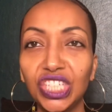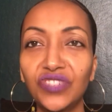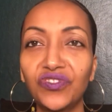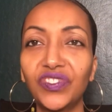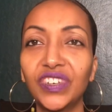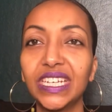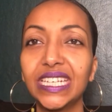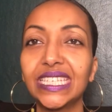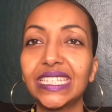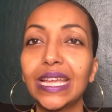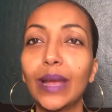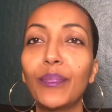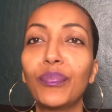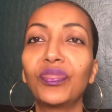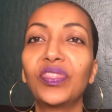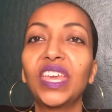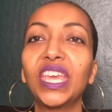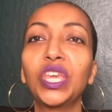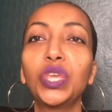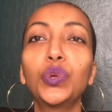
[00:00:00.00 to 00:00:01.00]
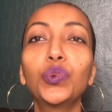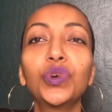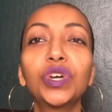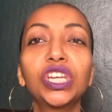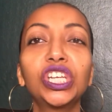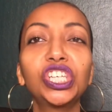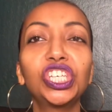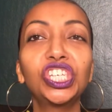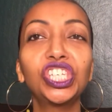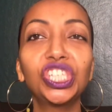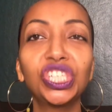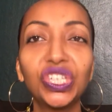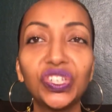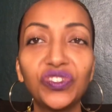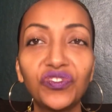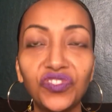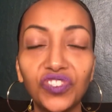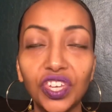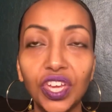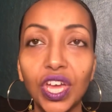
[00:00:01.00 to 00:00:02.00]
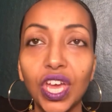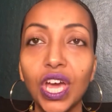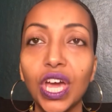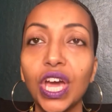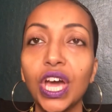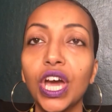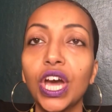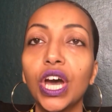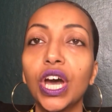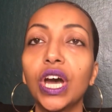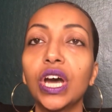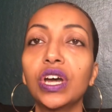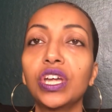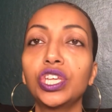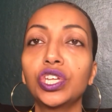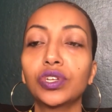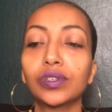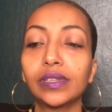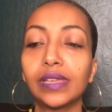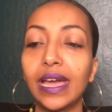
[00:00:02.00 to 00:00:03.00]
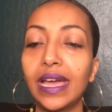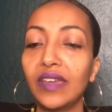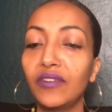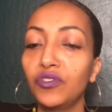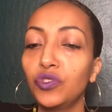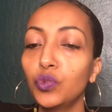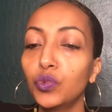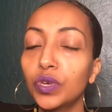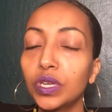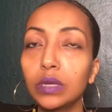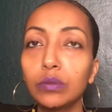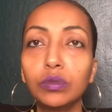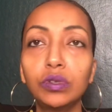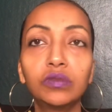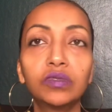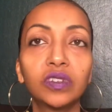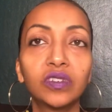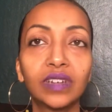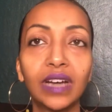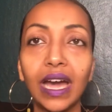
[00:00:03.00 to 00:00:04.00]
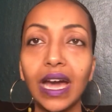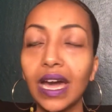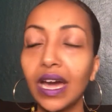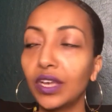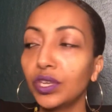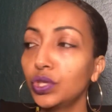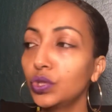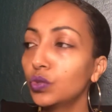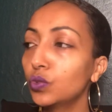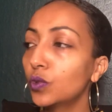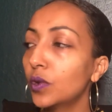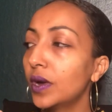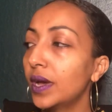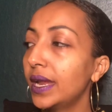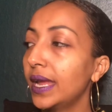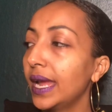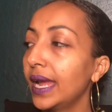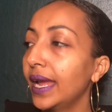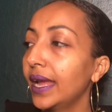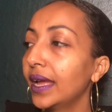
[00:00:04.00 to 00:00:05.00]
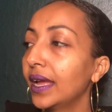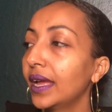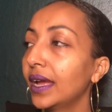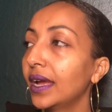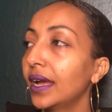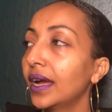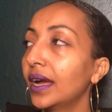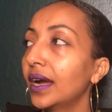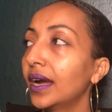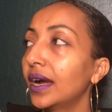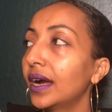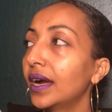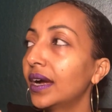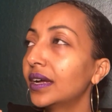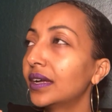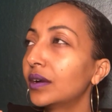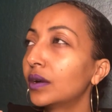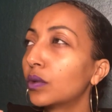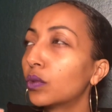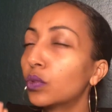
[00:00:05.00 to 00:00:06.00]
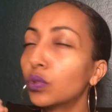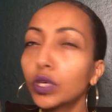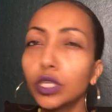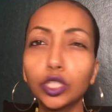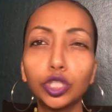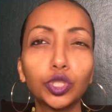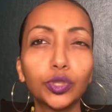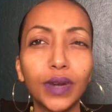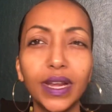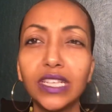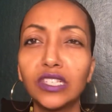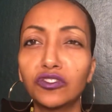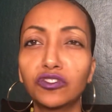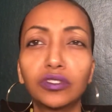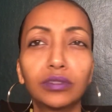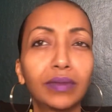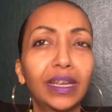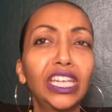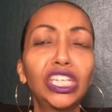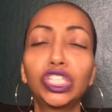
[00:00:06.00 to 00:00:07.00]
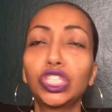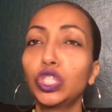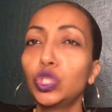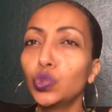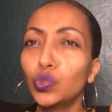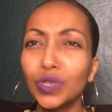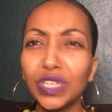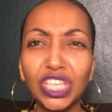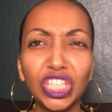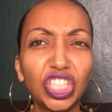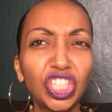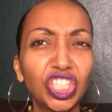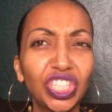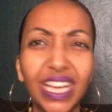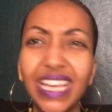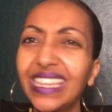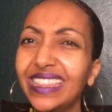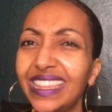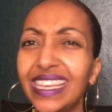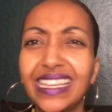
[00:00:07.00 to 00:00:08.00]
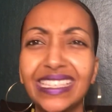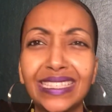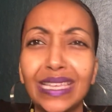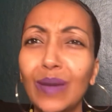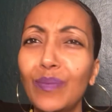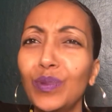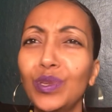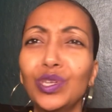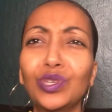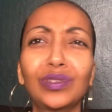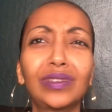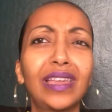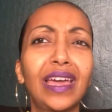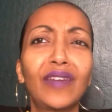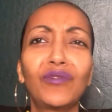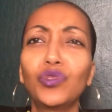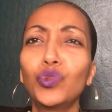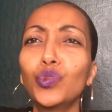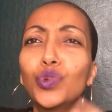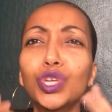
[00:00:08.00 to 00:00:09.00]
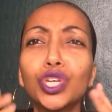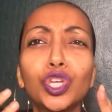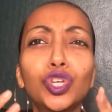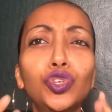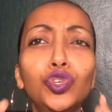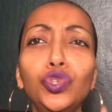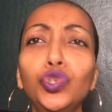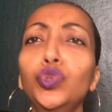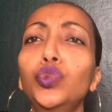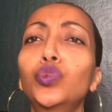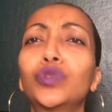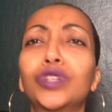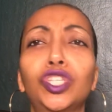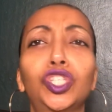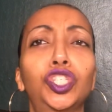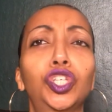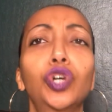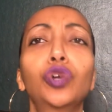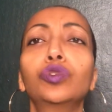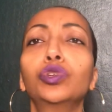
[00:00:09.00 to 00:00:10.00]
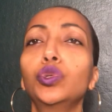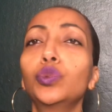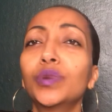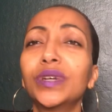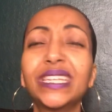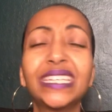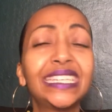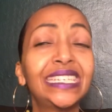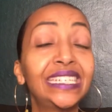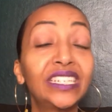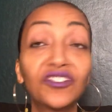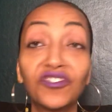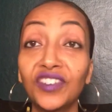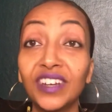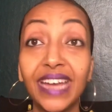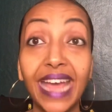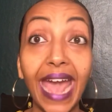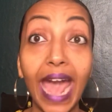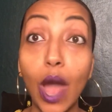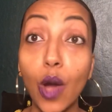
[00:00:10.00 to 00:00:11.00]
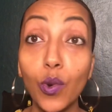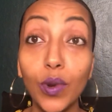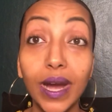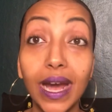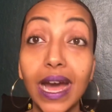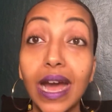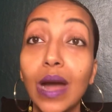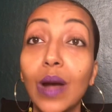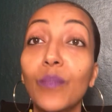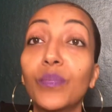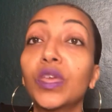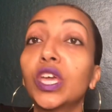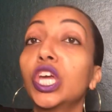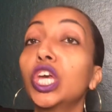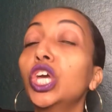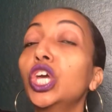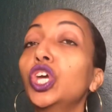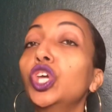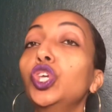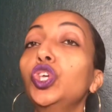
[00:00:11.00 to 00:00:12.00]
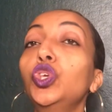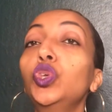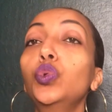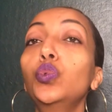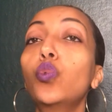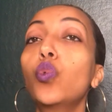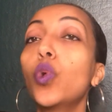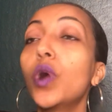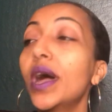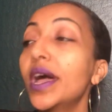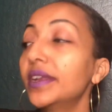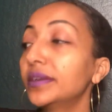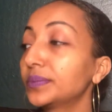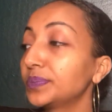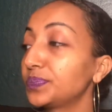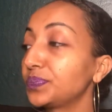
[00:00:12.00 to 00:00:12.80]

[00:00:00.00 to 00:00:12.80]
for something, you want to shift in your life, you want a move of God, you want a real transformation, you want to shake things up in your life, you want a new result, you want a different outcome, you want